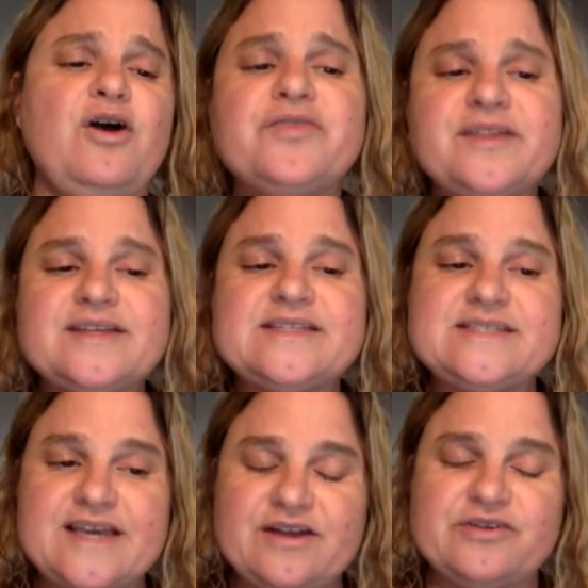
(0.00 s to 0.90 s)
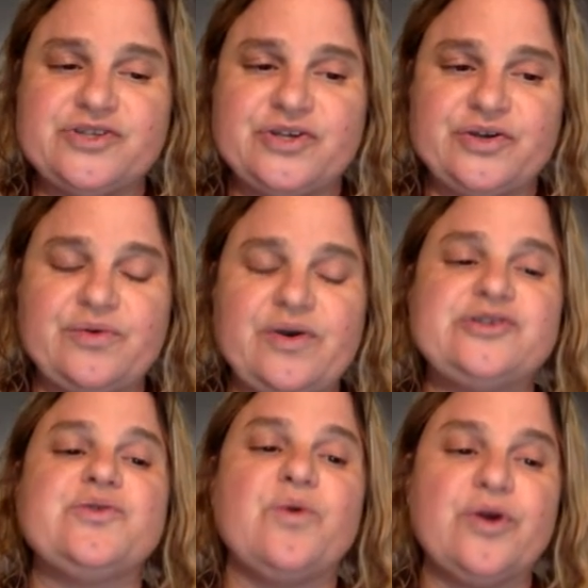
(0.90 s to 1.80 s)
the next day or two as
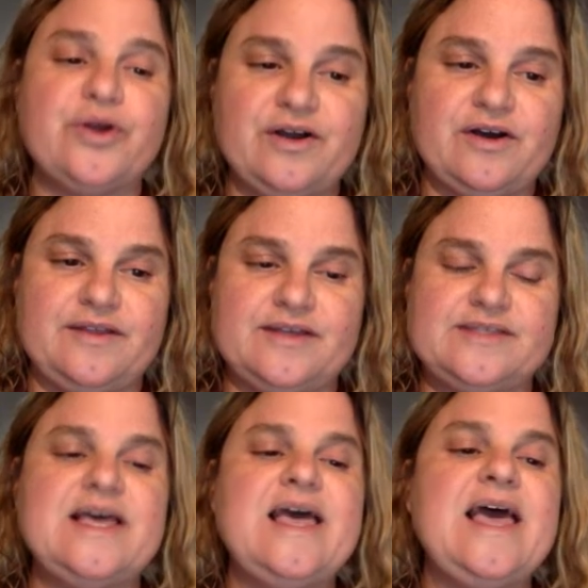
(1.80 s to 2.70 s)
you're working on this